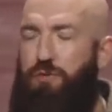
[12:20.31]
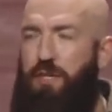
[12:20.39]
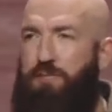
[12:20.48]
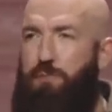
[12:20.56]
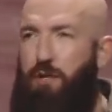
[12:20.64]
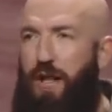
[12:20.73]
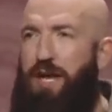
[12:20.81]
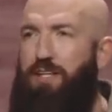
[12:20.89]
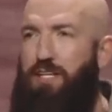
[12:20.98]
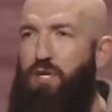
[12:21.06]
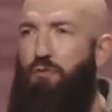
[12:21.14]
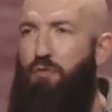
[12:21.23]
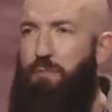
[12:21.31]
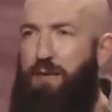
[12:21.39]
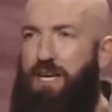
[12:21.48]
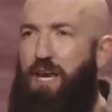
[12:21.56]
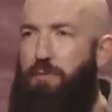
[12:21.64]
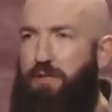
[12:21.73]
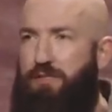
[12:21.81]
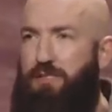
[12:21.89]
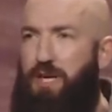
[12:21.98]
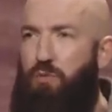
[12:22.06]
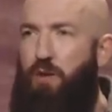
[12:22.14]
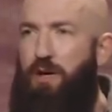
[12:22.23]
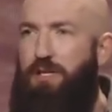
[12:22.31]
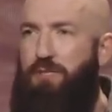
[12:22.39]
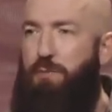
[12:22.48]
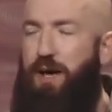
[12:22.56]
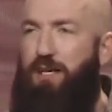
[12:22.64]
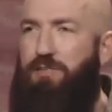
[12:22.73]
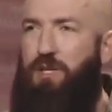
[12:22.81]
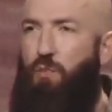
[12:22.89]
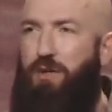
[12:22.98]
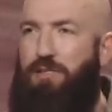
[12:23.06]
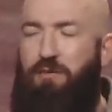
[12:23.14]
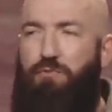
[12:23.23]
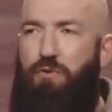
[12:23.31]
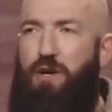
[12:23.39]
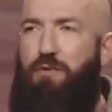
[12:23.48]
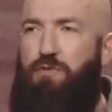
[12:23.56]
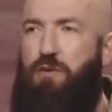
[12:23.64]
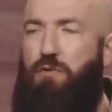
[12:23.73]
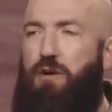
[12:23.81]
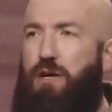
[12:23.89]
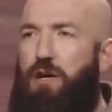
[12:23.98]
that's blinding you from being able to see what is best and what's in front of you.